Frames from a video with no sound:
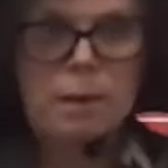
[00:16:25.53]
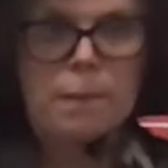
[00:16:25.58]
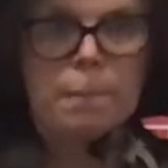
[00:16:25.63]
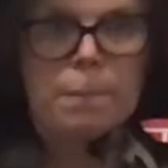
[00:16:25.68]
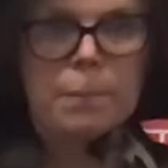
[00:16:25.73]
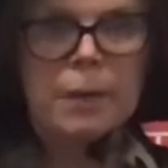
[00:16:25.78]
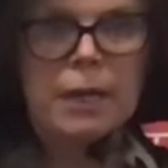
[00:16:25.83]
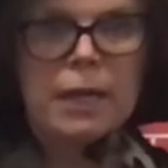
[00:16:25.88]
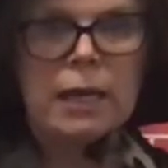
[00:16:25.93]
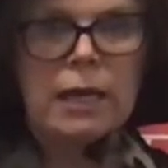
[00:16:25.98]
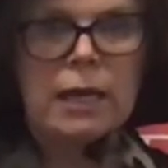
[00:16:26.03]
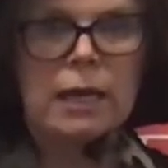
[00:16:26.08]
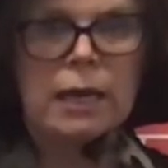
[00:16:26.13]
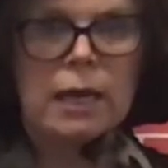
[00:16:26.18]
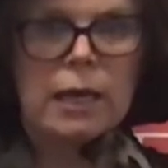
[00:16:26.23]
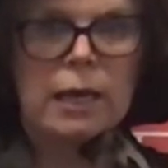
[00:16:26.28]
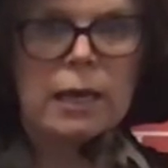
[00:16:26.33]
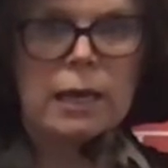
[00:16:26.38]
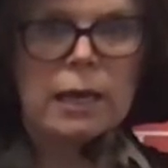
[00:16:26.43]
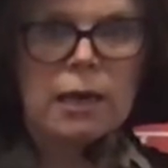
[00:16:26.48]

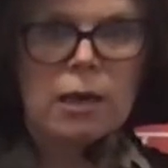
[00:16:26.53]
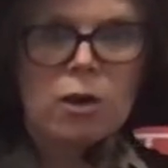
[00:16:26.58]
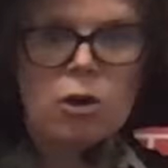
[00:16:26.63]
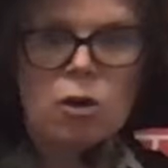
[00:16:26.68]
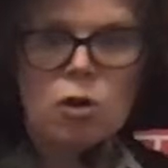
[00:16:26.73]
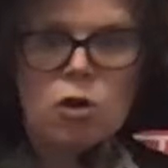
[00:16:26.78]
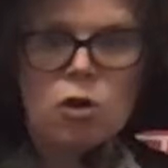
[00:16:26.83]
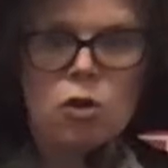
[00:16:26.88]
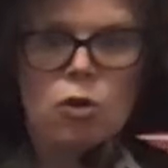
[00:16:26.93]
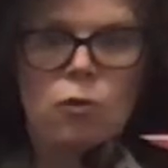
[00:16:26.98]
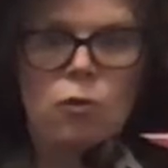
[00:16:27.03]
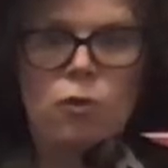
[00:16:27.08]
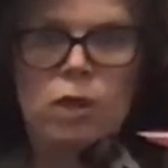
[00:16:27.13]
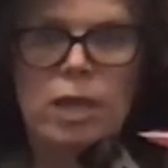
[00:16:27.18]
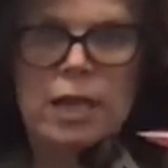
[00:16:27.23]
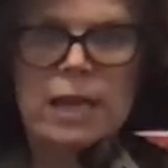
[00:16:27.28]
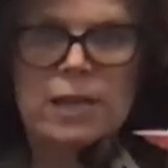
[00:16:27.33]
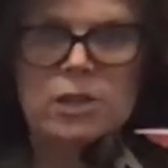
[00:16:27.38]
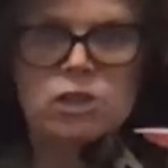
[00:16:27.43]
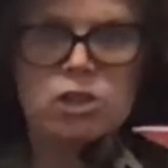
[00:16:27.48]
peeking over
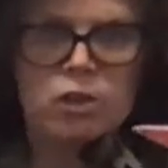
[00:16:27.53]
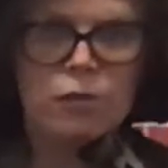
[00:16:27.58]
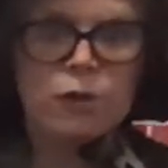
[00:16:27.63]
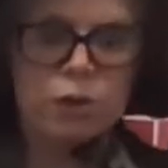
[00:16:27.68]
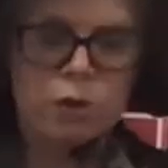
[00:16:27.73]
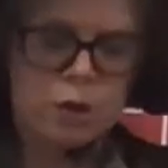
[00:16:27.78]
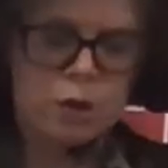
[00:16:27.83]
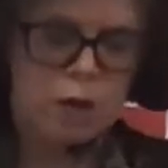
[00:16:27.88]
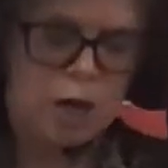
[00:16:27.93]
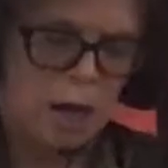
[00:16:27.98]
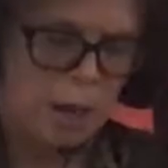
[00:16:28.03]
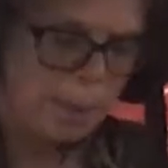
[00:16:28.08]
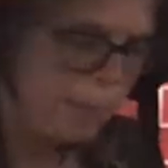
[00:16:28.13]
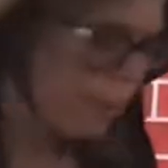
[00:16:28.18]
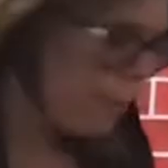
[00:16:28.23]
the edge of your cup.